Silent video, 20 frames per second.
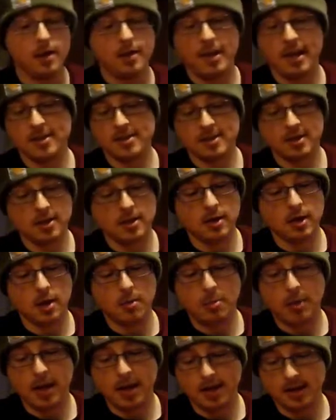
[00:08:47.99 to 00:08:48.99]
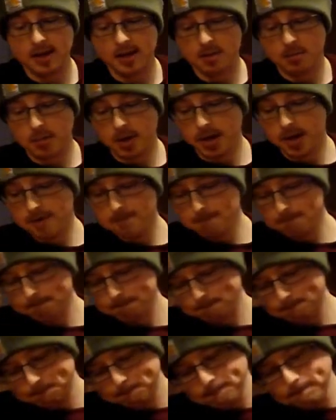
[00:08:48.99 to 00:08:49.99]
that's a pain in the butt.
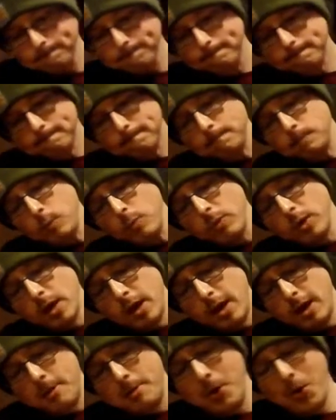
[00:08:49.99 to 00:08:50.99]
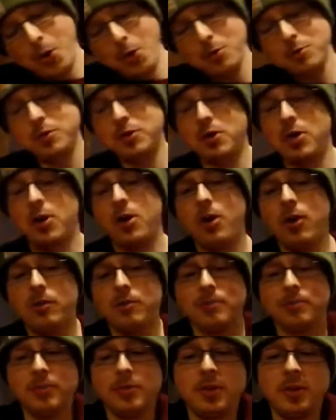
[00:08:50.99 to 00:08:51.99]

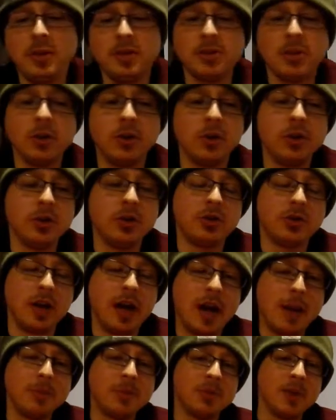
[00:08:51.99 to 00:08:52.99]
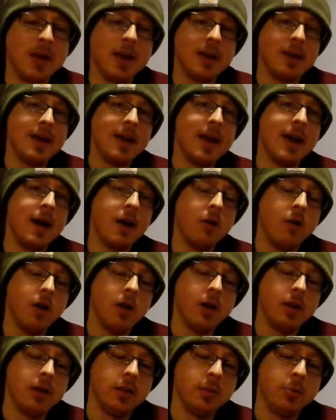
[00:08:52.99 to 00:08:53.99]
Overall, these are good traps. Now,
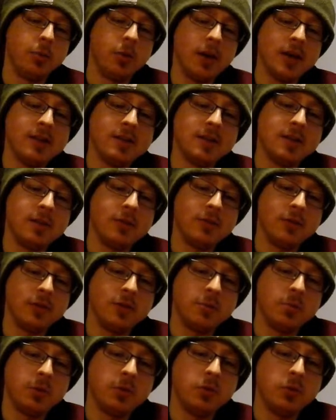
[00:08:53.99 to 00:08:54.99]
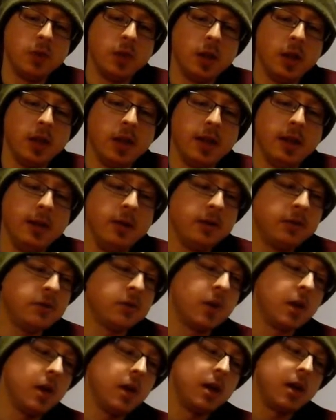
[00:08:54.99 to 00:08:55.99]
the price difference between
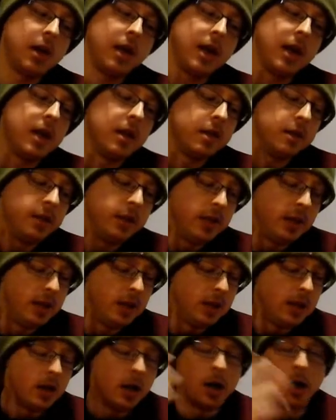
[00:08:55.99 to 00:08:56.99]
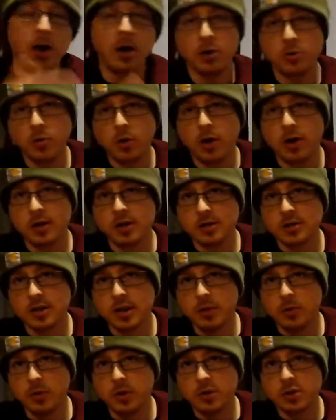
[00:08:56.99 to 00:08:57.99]
these and the hard waters
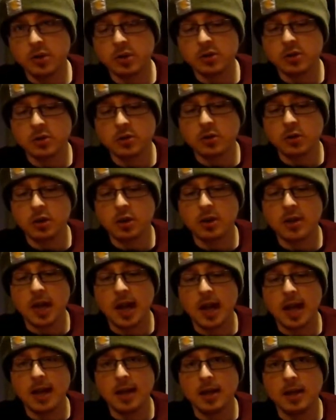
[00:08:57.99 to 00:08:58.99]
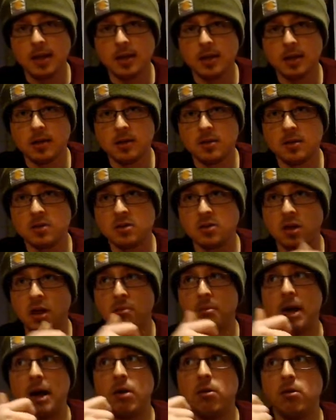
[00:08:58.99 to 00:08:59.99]
that we just looked at is
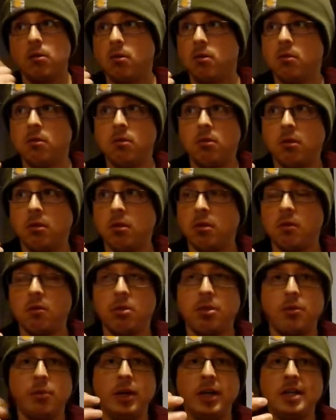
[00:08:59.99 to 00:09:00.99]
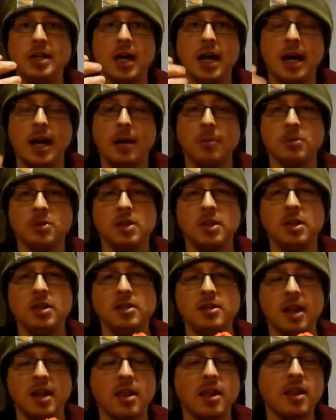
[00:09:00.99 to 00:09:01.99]
about 3 times.
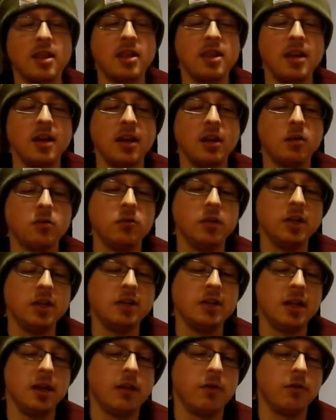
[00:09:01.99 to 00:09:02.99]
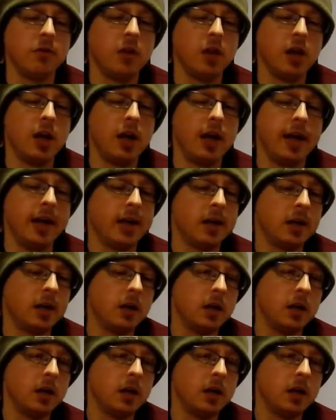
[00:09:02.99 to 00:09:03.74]
These I think retail for like